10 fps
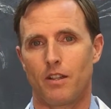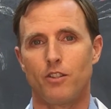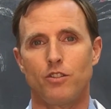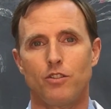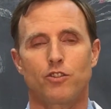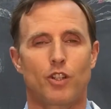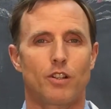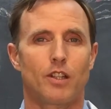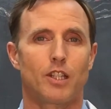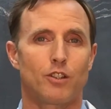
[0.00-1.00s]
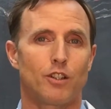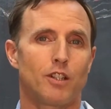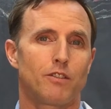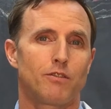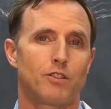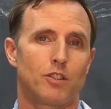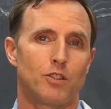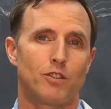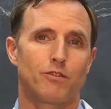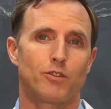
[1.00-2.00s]
This is generally good to
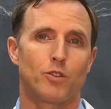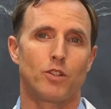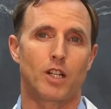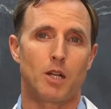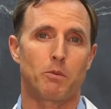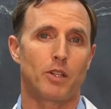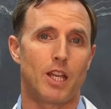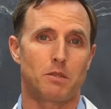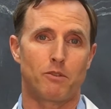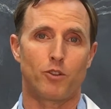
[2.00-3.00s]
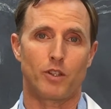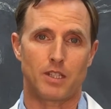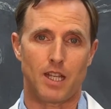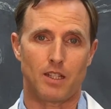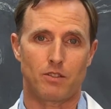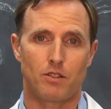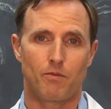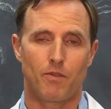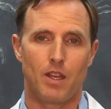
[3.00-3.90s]
do for a couple days before the test.